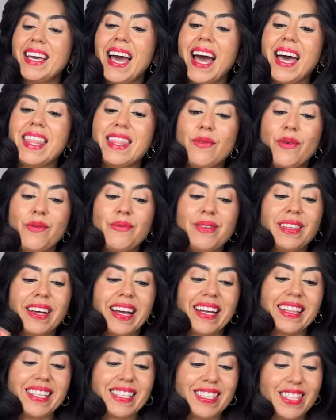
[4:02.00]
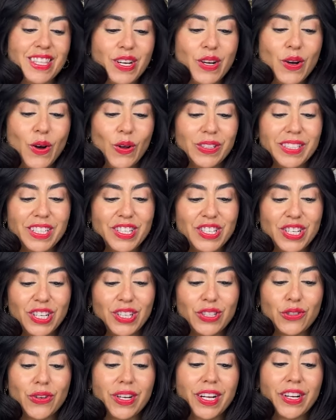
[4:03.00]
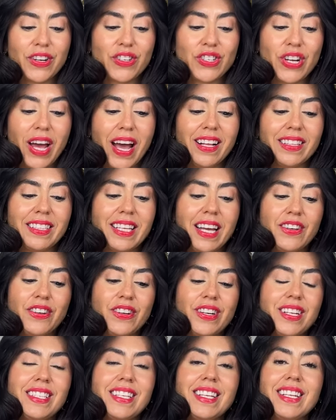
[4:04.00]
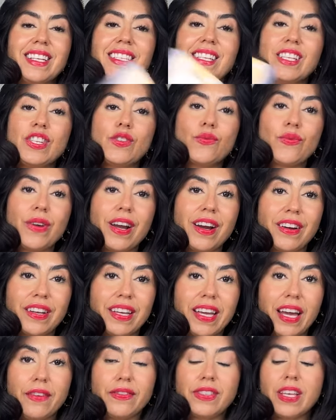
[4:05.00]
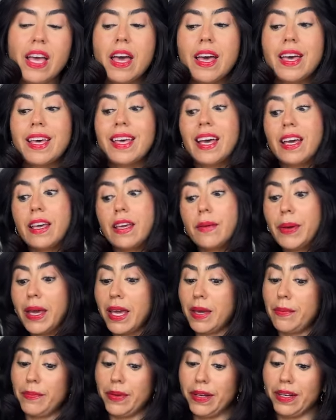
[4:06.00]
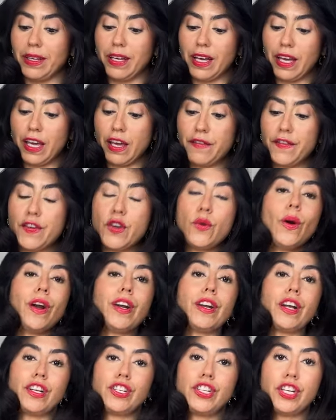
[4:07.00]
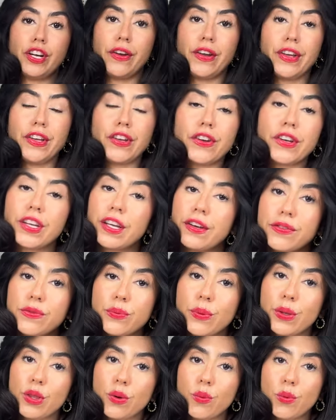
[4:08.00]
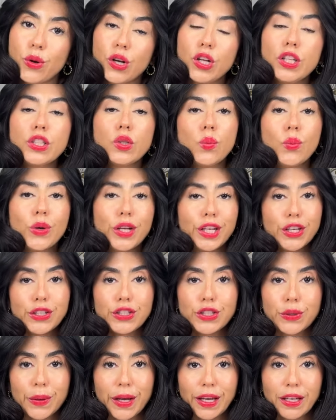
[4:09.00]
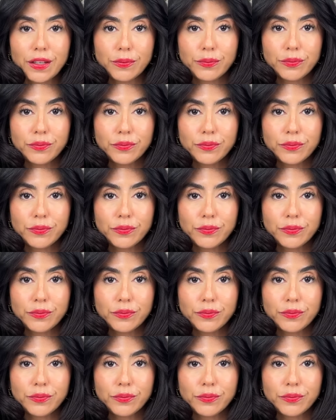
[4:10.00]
And then when we look at this, the golden children, inner child, tenderness, innocence, rare gifts. Babe, if you are not sharing your gifts with the world, what are you doing?